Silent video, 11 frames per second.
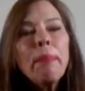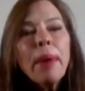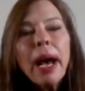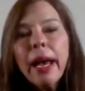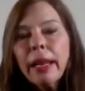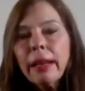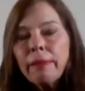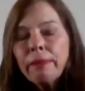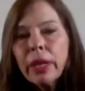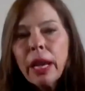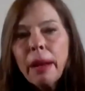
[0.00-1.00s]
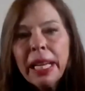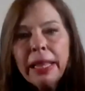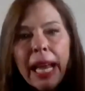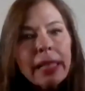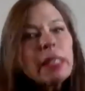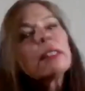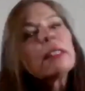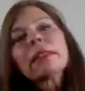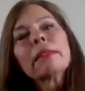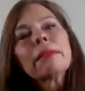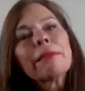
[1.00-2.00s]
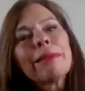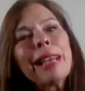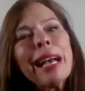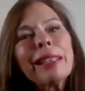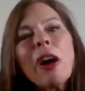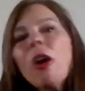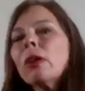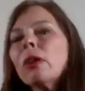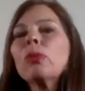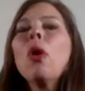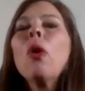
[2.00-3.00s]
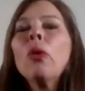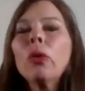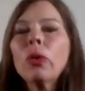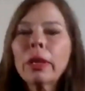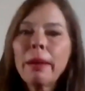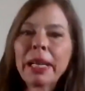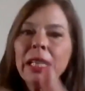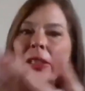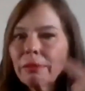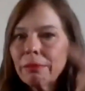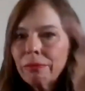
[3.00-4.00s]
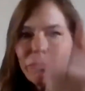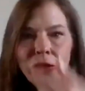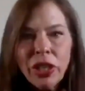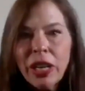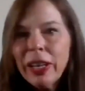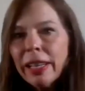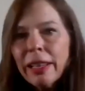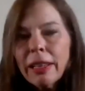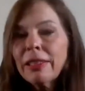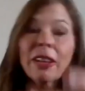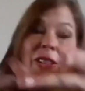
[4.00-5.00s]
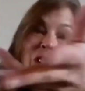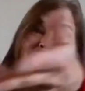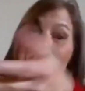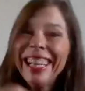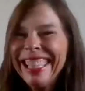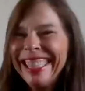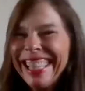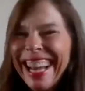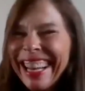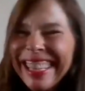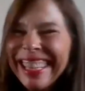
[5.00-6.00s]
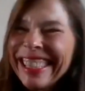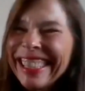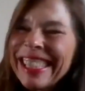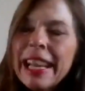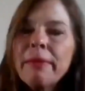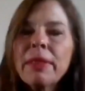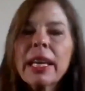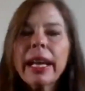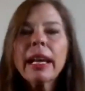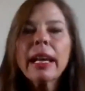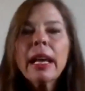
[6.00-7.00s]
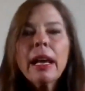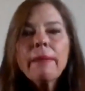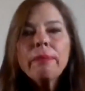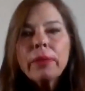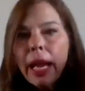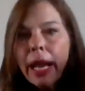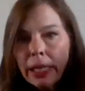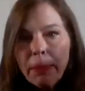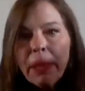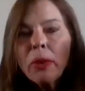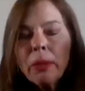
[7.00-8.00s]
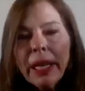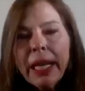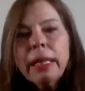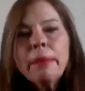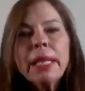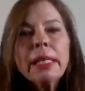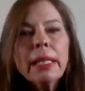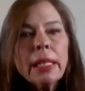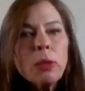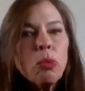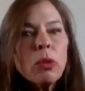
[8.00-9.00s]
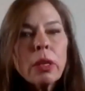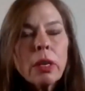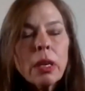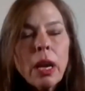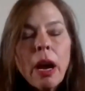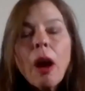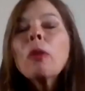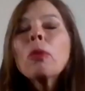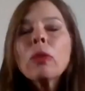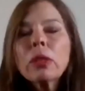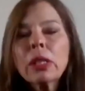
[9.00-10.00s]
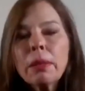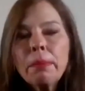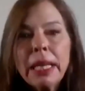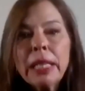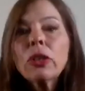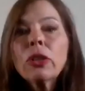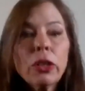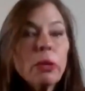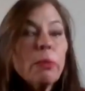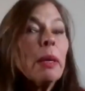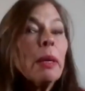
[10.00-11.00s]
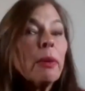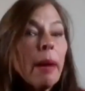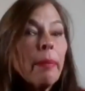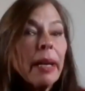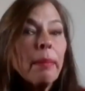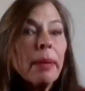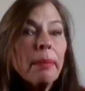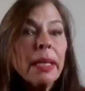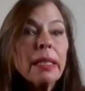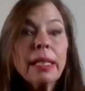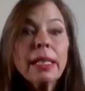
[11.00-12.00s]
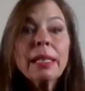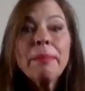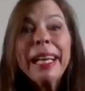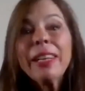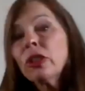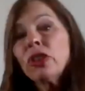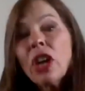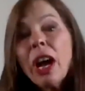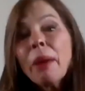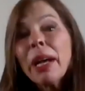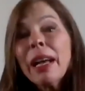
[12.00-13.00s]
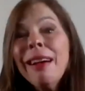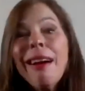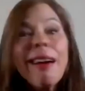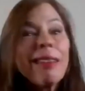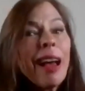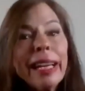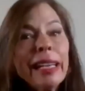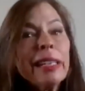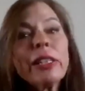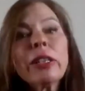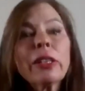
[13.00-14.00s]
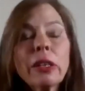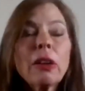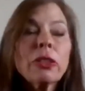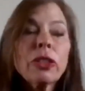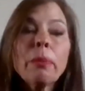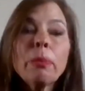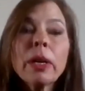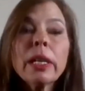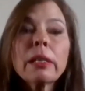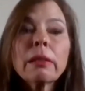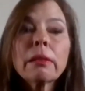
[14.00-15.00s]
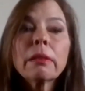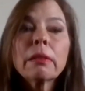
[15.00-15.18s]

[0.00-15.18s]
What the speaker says: But I mean, that's our role. I mean, Dr. Jerry can tell you the same thing. As people who have been in the business, our role is to mentor new people coming up in the business and make your job a lot easier than our job was.